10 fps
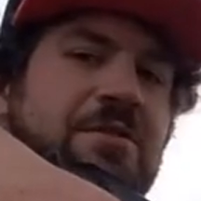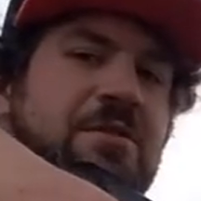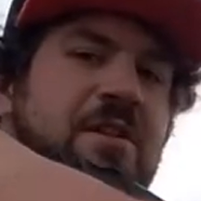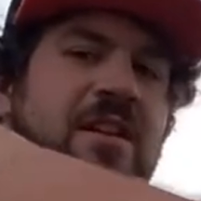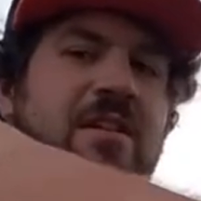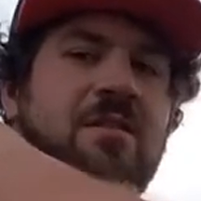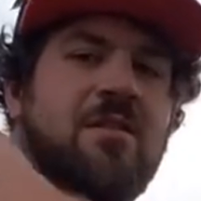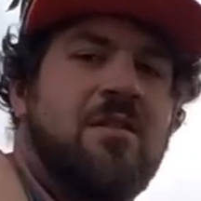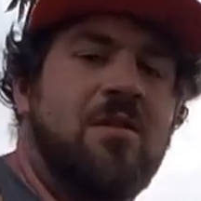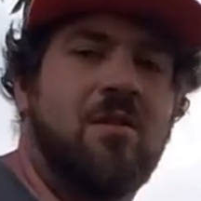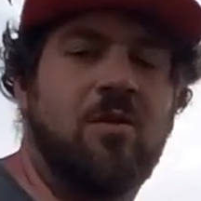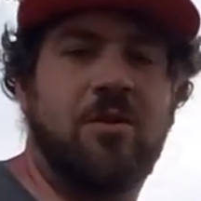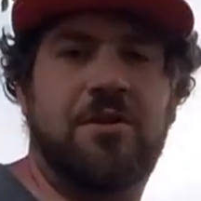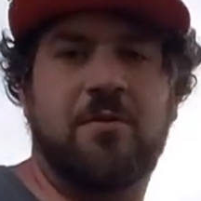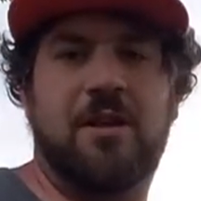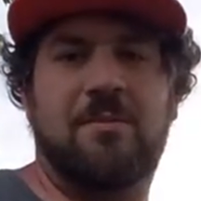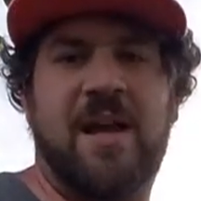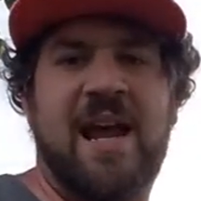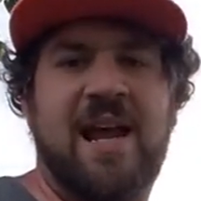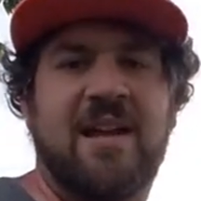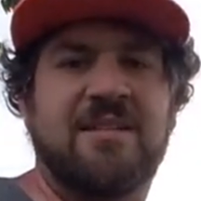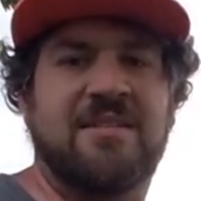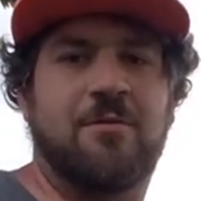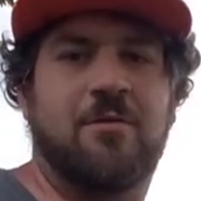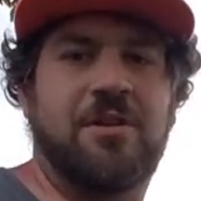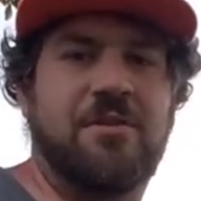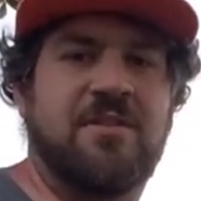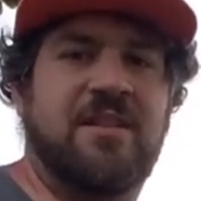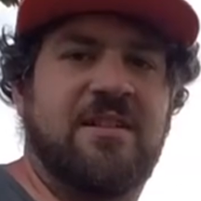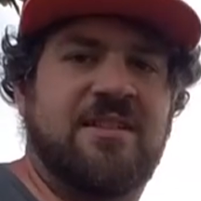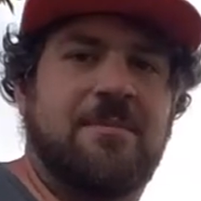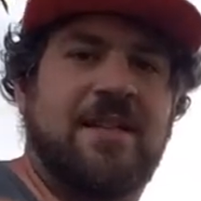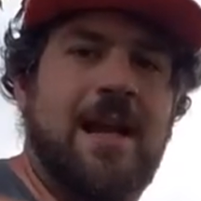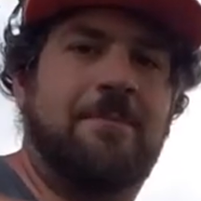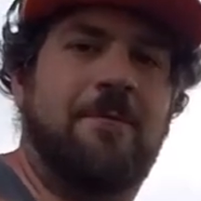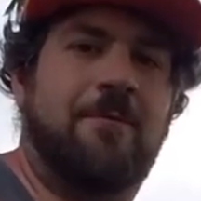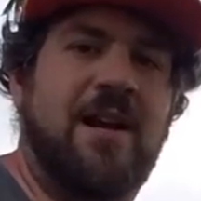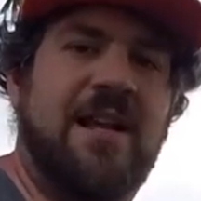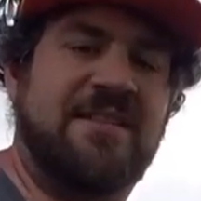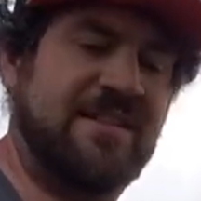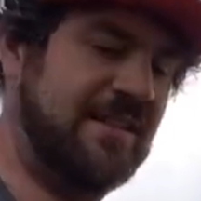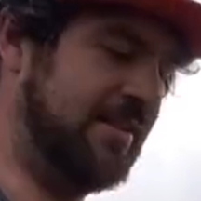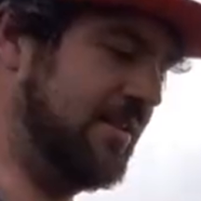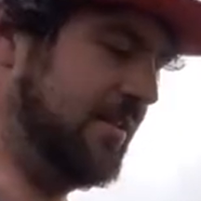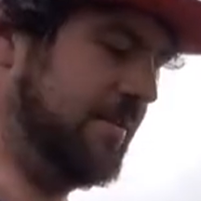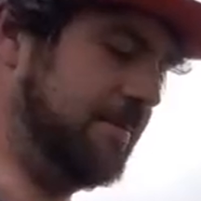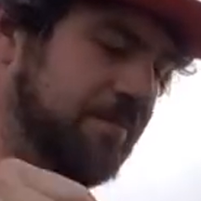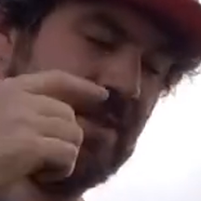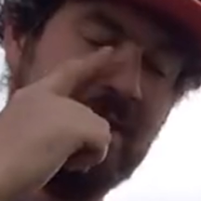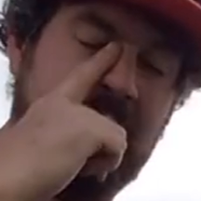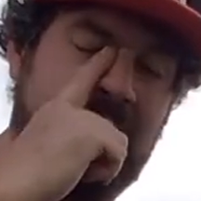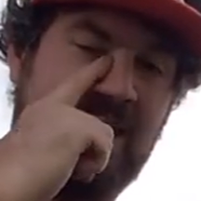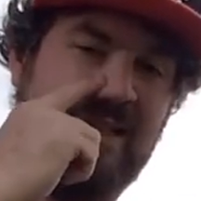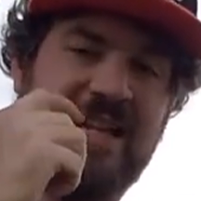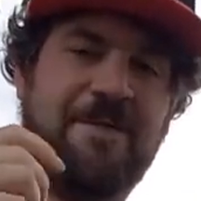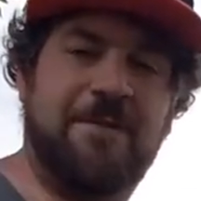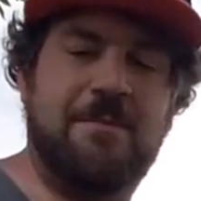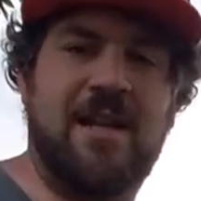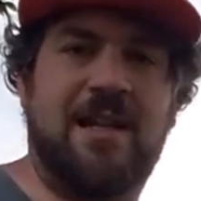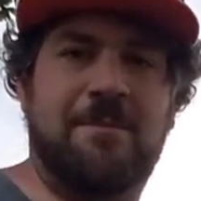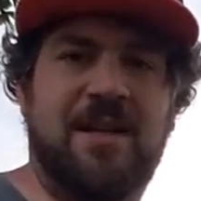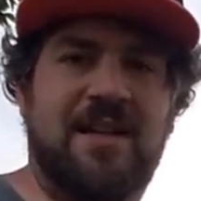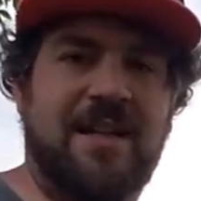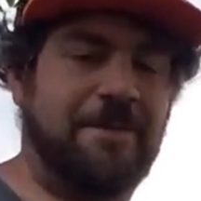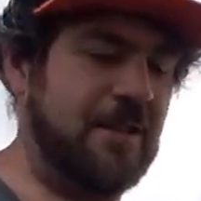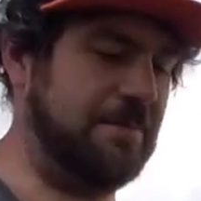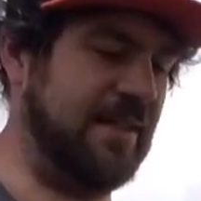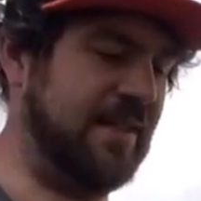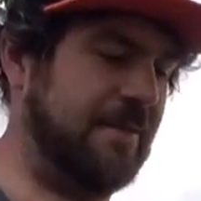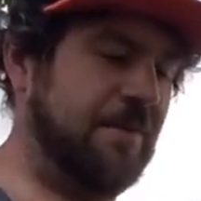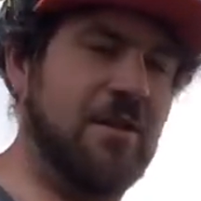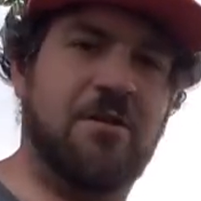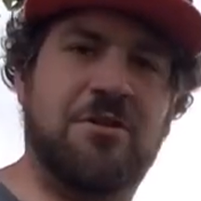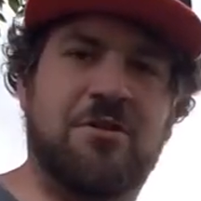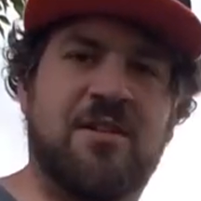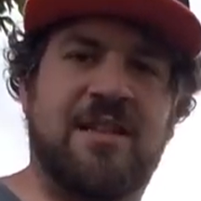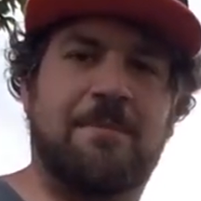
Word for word: shooting, or doing bags or using some type of rest, it can definitely make a big difference because if you don't shoot at the